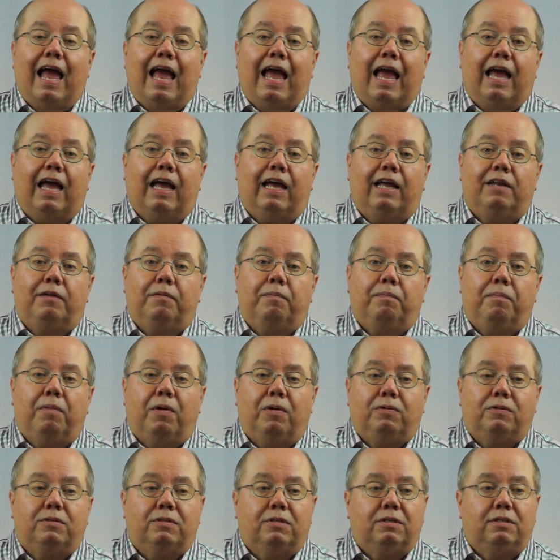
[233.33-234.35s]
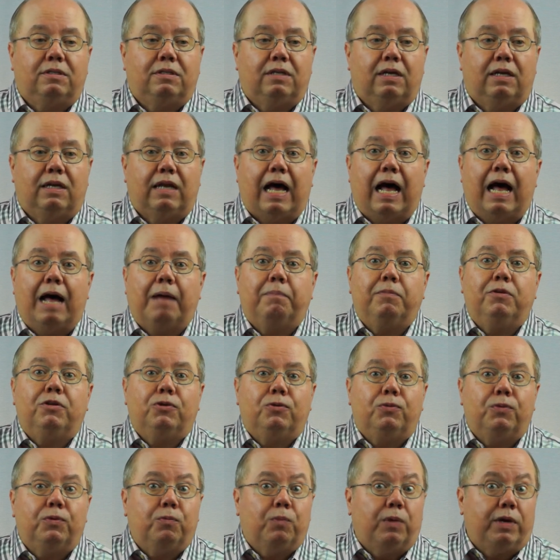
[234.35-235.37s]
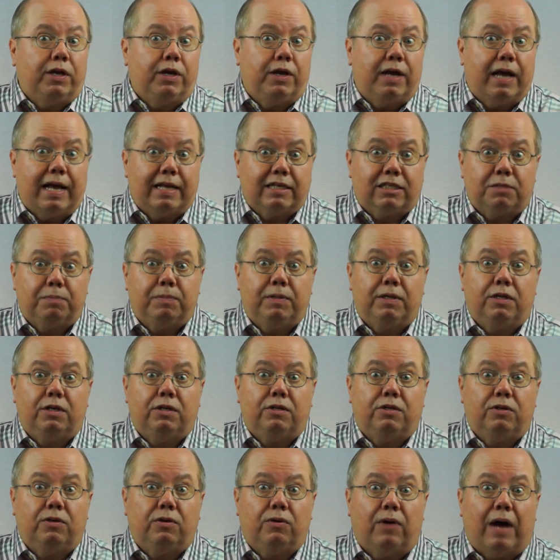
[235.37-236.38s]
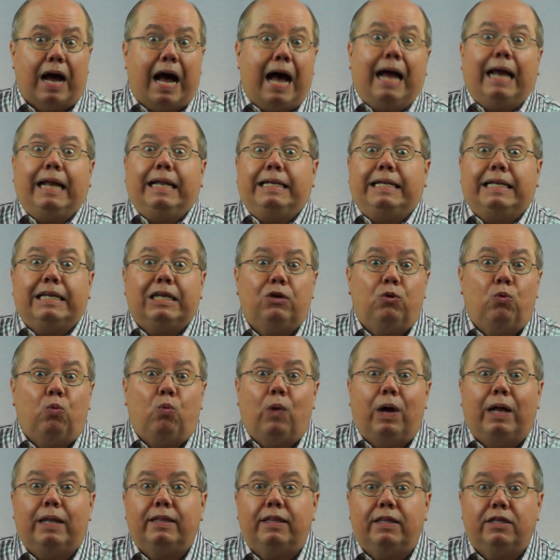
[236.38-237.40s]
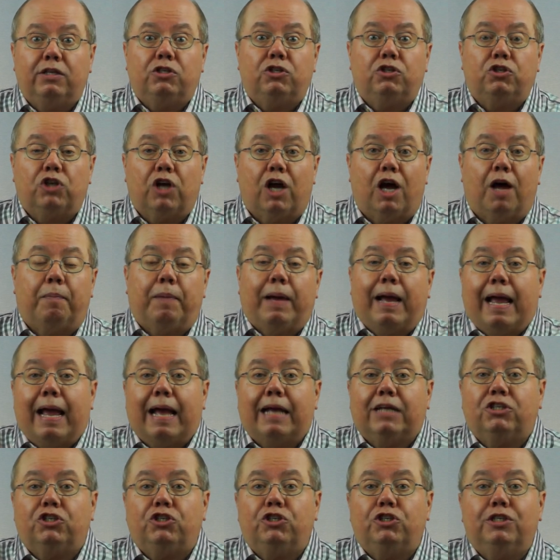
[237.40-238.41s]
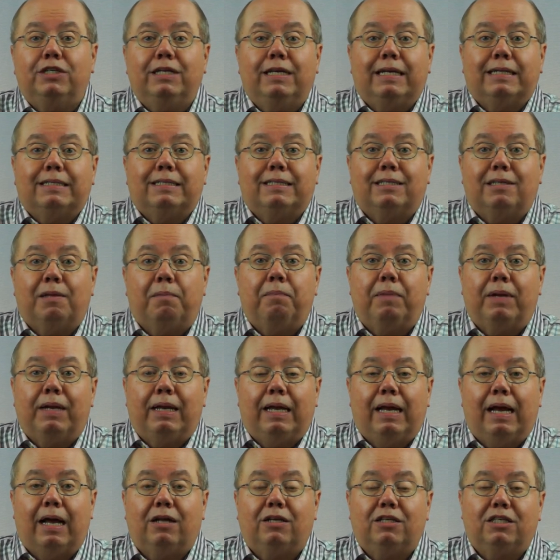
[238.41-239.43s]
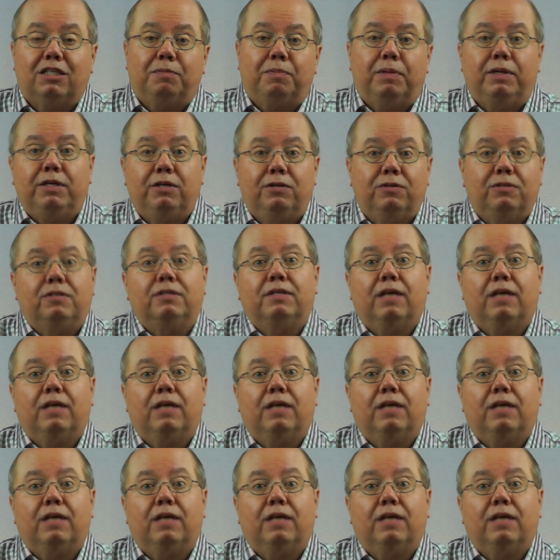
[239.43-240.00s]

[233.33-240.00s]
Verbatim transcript: And Moses said, I'm doing what you asked me to do. I didn't want this job. I asked you to get somebody else, but you